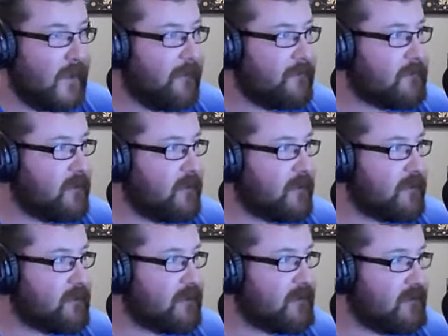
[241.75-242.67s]
Avatar
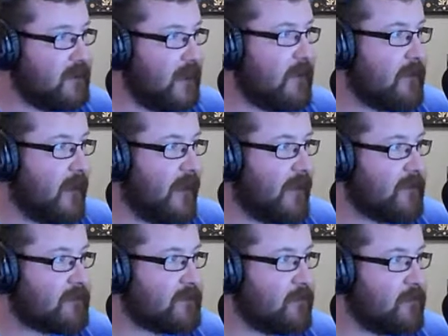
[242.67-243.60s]
is the second
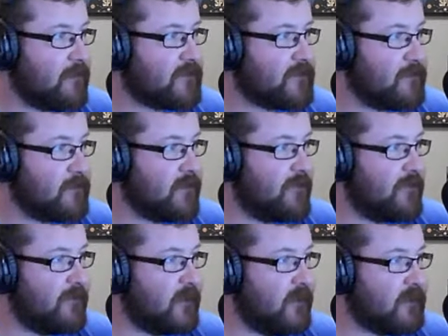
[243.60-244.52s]
highest grossing movie
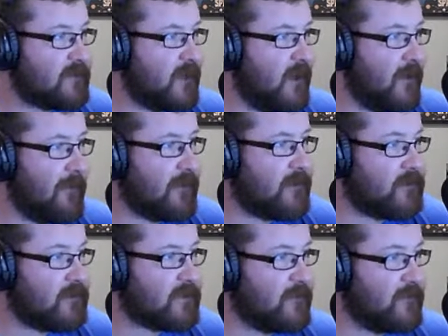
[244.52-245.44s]
of all time when
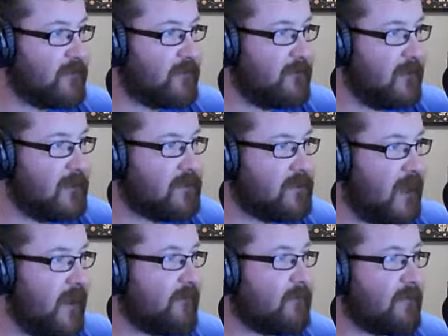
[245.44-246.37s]
adjusted for inflation
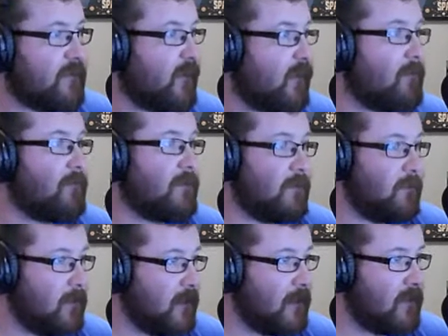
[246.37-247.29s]
after Gone with the
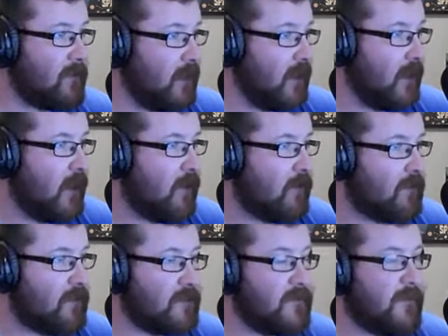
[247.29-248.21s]
Wind,
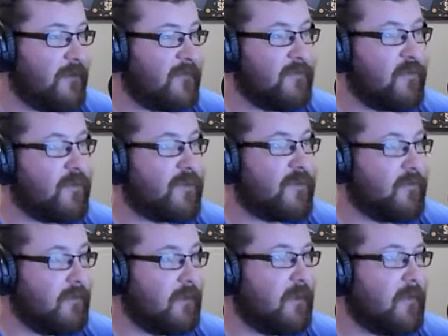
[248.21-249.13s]
with a total of more than
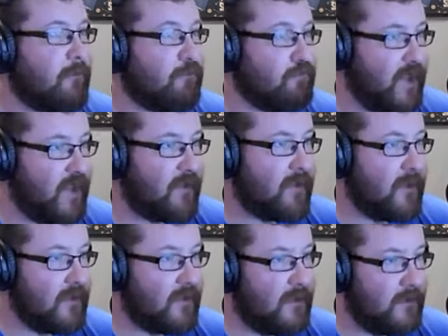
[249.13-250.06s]
$3
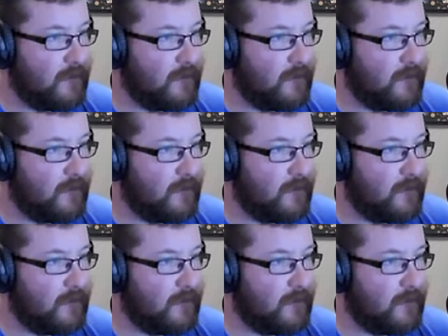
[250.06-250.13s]
billion.